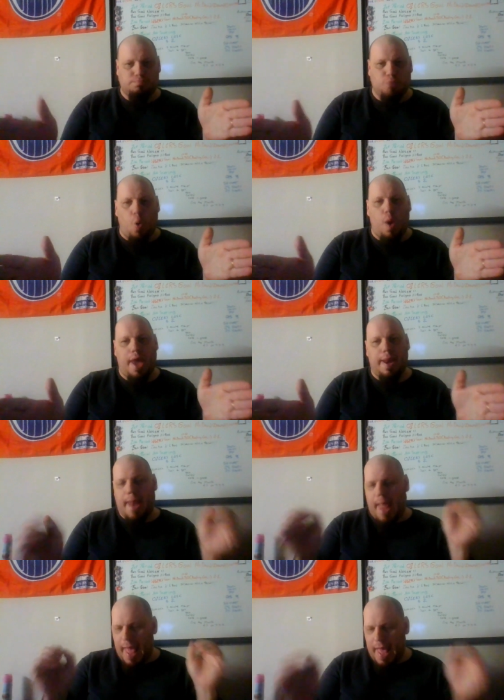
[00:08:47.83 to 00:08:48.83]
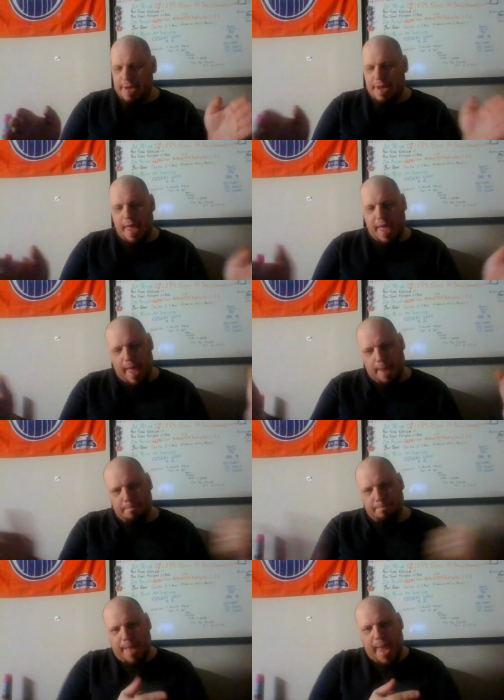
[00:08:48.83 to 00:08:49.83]
go at it head to head.
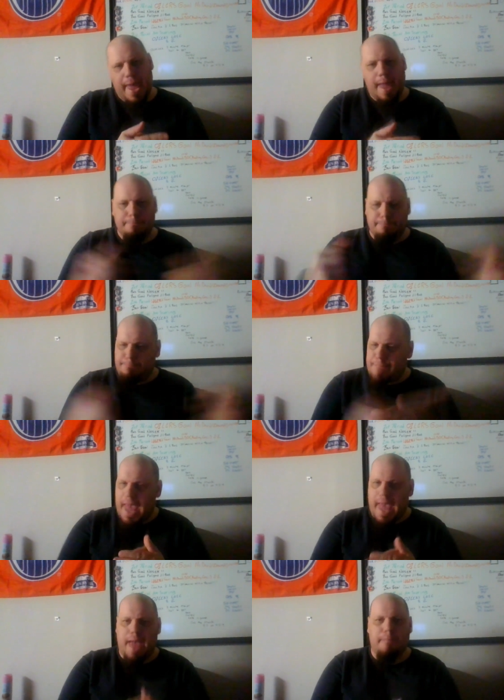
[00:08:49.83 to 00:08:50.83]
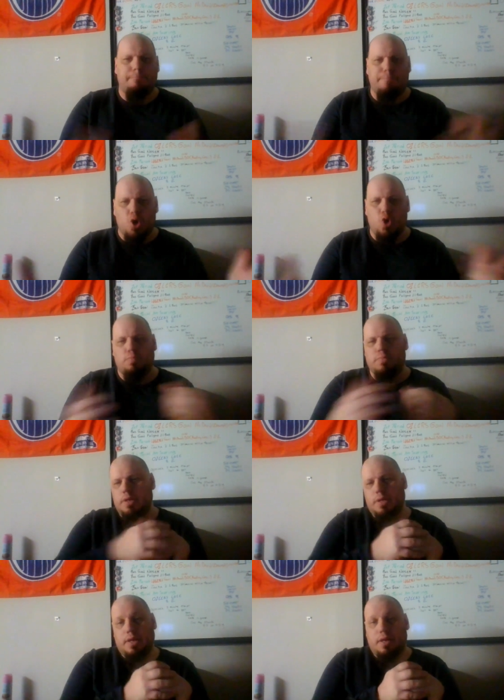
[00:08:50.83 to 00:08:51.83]
Bang, bang, boom.
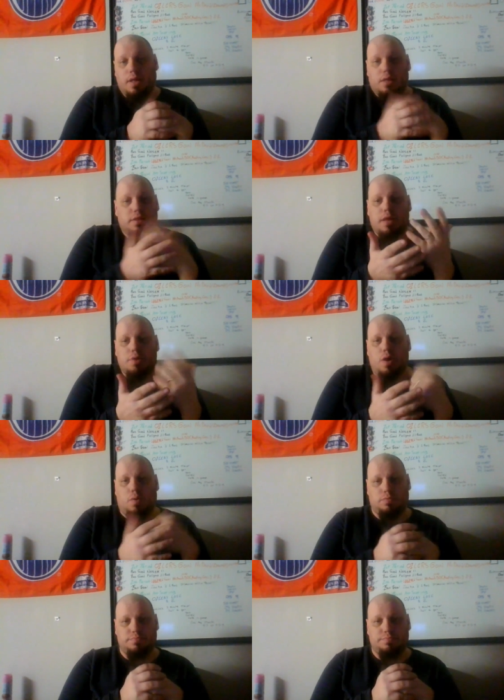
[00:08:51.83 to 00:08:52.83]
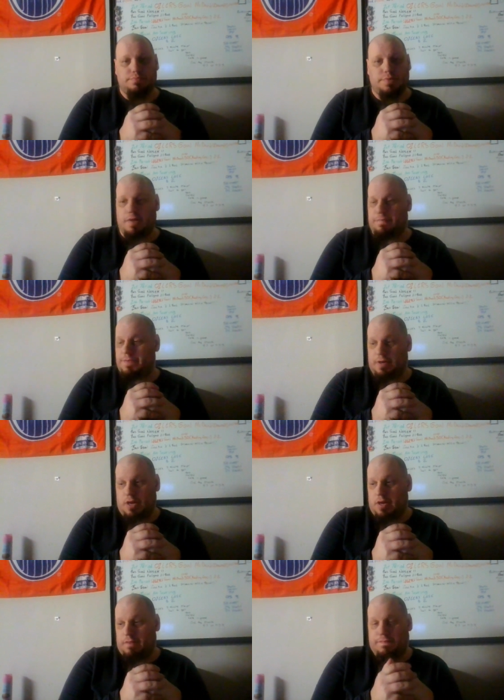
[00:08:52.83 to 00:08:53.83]
Let them go. If they're
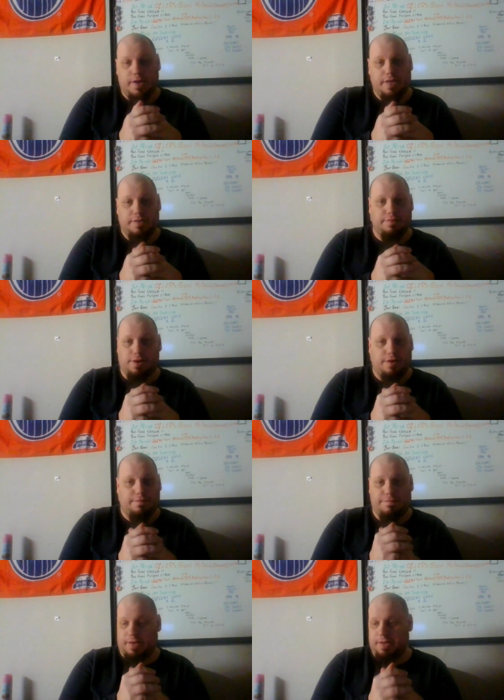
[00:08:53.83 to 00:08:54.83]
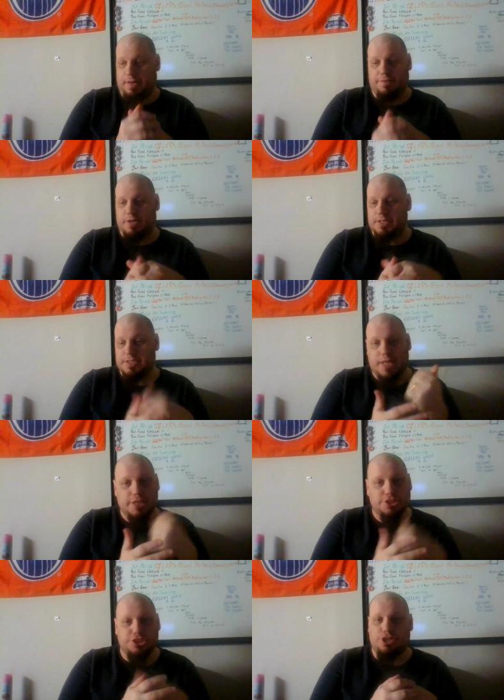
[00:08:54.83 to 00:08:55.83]
going to fight, they're going to fight. If they're going to
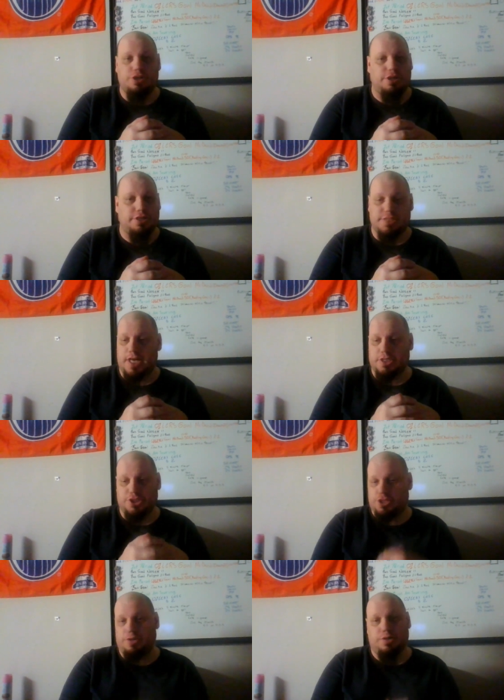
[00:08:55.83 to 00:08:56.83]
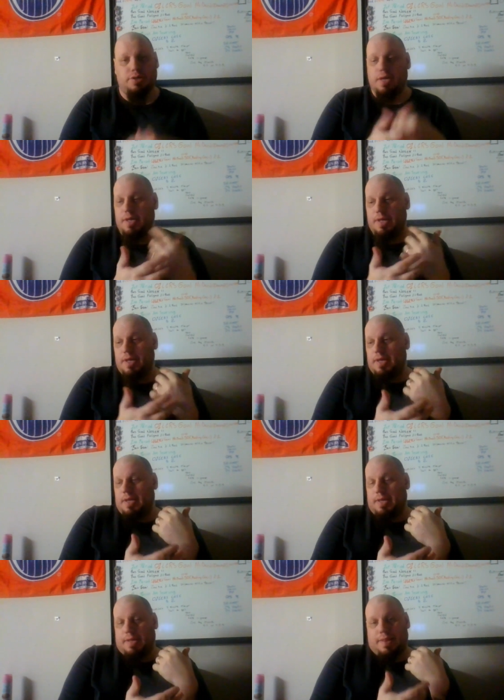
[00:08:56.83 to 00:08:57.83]
slash each other, they're going to slash each other.
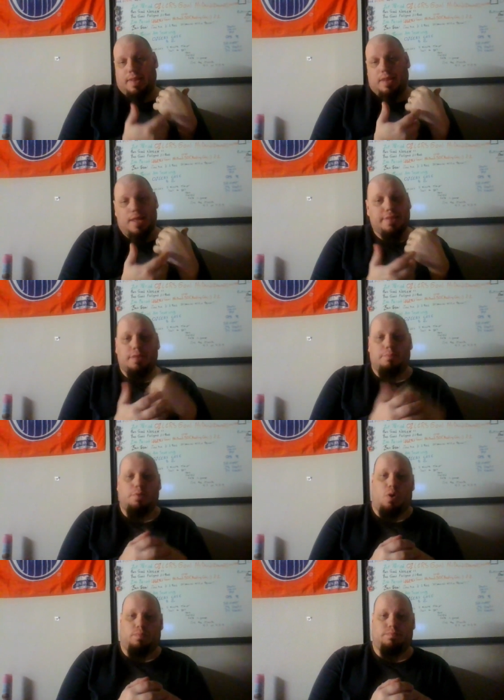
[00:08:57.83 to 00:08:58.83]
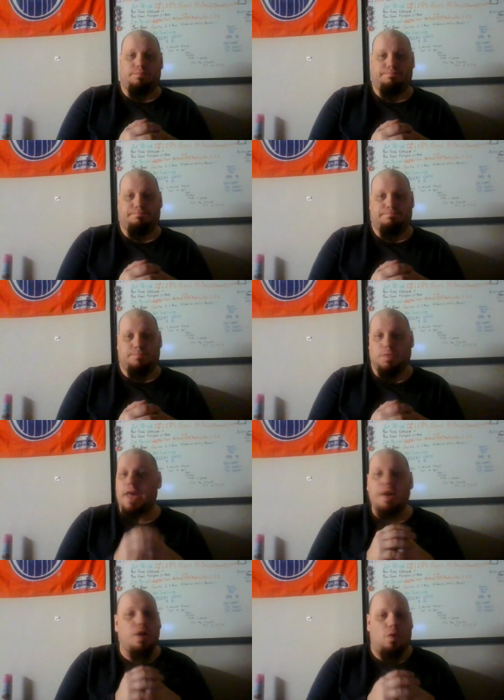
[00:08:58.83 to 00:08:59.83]
Let them go.
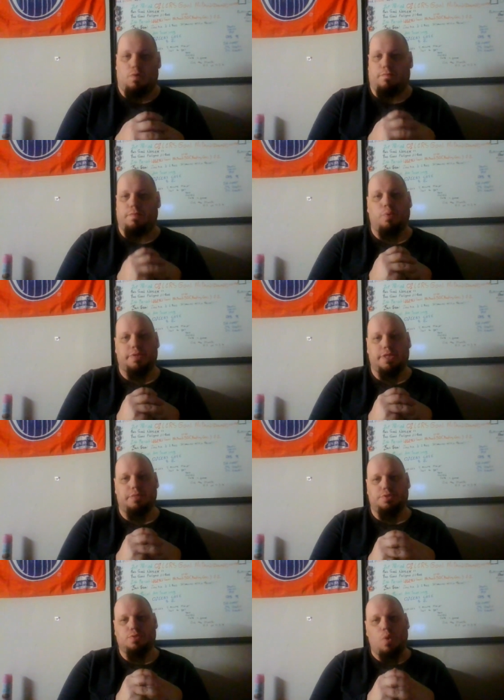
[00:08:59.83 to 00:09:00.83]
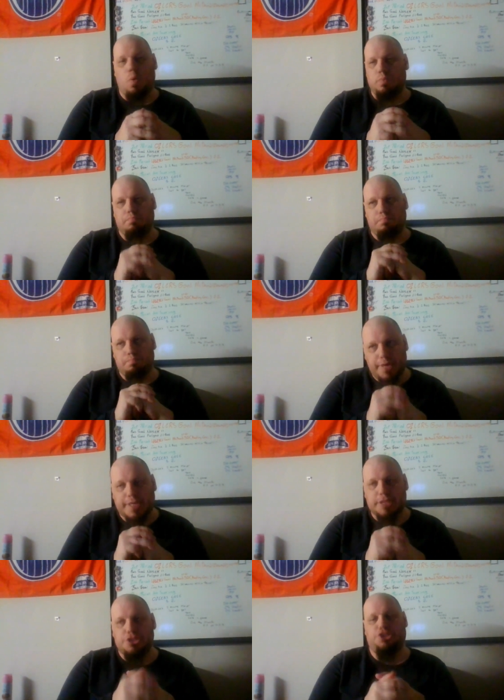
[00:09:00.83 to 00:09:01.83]
Let it all go for both teams. Don't
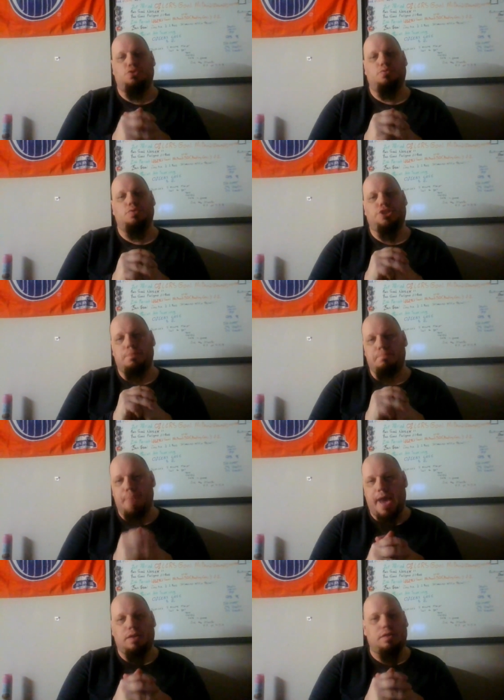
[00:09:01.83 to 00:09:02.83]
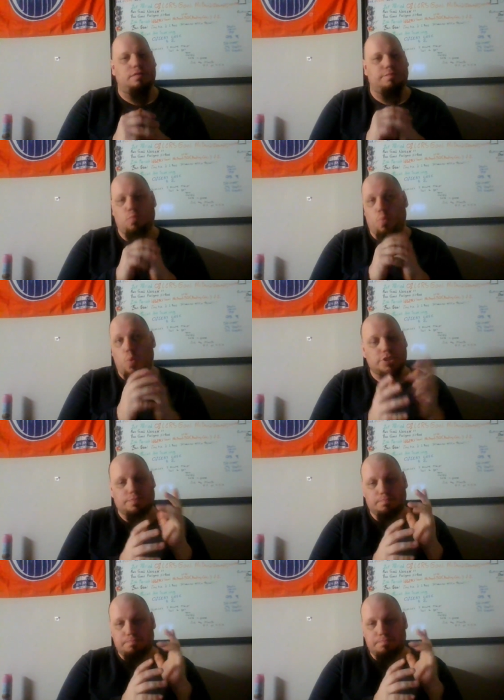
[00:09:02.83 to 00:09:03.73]
pick and choose your battle of which